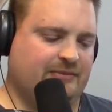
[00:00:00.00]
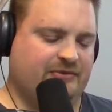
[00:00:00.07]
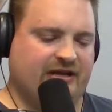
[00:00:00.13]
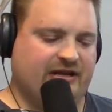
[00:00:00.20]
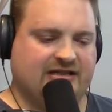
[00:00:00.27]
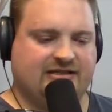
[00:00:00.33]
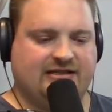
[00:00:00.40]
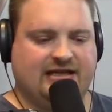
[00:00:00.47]

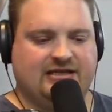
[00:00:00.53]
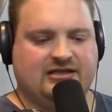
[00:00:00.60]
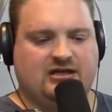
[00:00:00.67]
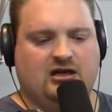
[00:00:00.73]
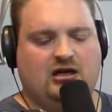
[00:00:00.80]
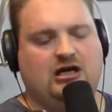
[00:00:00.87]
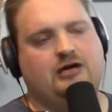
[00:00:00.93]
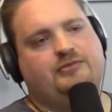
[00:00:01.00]
Yeah, so
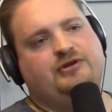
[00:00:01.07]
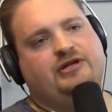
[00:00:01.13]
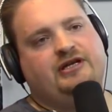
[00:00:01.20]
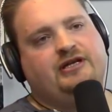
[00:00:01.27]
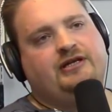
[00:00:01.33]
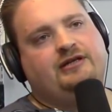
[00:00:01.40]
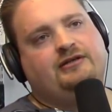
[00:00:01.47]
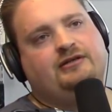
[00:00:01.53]

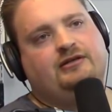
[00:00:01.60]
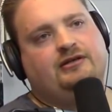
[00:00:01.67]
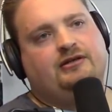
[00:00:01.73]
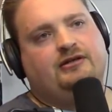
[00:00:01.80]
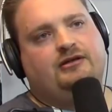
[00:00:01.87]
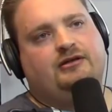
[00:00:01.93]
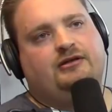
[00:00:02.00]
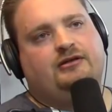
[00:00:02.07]
plating is
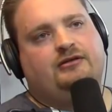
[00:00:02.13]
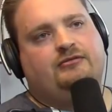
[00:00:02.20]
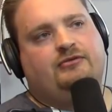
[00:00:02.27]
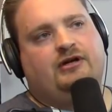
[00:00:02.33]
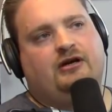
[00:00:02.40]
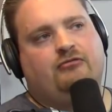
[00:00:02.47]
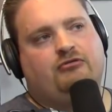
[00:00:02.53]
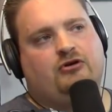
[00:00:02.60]

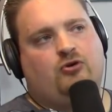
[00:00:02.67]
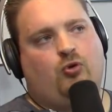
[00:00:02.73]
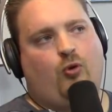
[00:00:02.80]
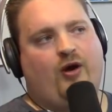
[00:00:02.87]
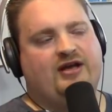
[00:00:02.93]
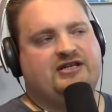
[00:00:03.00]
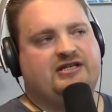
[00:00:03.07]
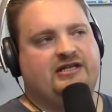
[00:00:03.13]

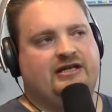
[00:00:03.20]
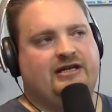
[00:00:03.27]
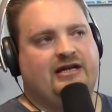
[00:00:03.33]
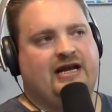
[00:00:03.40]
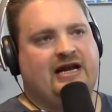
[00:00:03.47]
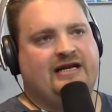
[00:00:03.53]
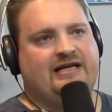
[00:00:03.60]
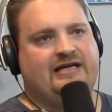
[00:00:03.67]
it's
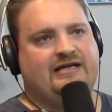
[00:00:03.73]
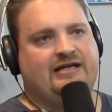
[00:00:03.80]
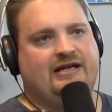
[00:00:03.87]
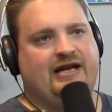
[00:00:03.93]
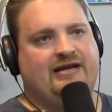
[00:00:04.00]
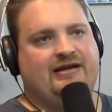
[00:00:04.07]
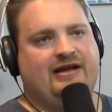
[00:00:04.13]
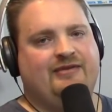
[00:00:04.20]
something
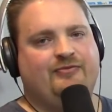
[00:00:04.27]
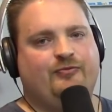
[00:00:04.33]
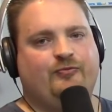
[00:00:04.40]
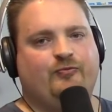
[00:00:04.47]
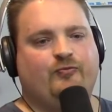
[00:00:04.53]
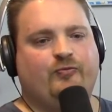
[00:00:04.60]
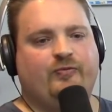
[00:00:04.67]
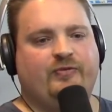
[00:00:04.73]
that's
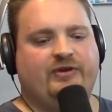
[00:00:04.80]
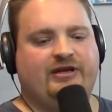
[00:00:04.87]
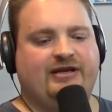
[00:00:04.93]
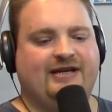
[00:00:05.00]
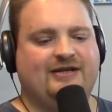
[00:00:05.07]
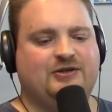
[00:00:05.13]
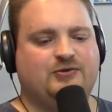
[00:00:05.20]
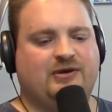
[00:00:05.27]

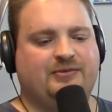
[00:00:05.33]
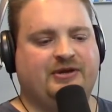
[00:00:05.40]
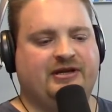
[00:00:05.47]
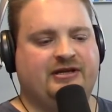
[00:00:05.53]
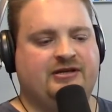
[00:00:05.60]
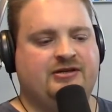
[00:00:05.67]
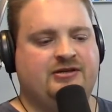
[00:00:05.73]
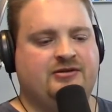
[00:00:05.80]
commonly
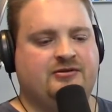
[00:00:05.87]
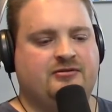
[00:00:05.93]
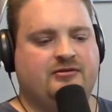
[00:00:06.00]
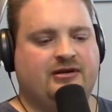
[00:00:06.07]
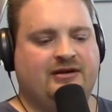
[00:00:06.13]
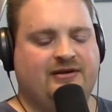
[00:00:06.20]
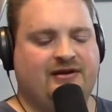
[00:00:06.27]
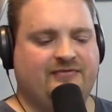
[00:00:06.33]

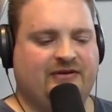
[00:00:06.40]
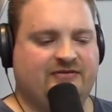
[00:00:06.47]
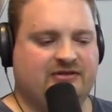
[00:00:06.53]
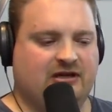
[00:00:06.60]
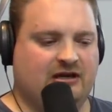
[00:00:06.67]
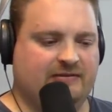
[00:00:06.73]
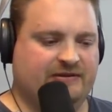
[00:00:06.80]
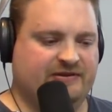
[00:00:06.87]

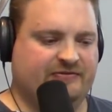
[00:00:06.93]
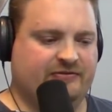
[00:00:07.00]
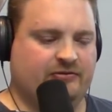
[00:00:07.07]
requested, and I